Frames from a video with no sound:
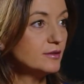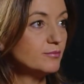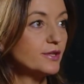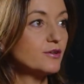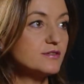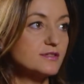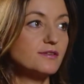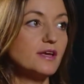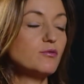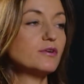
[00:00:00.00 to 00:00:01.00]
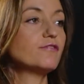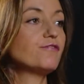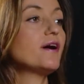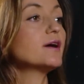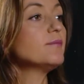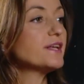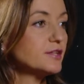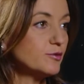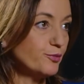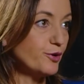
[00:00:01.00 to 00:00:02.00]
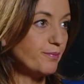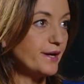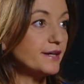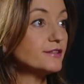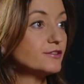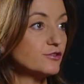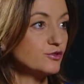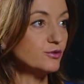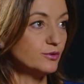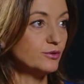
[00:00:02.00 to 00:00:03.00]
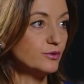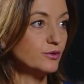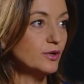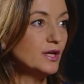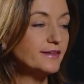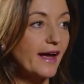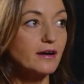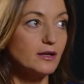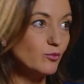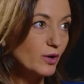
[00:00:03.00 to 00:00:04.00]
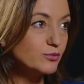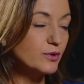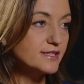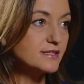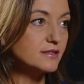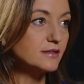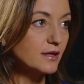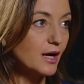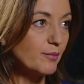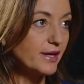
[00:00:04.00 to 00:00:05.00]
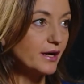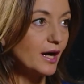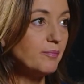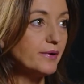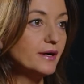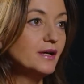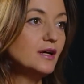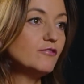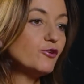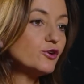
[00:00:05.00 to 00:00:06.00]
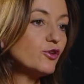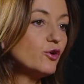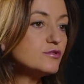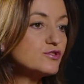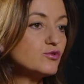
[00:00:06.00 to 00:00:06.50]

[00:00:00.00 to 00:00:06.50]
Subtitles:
because they were far better prepared to tackle what was coming up. For those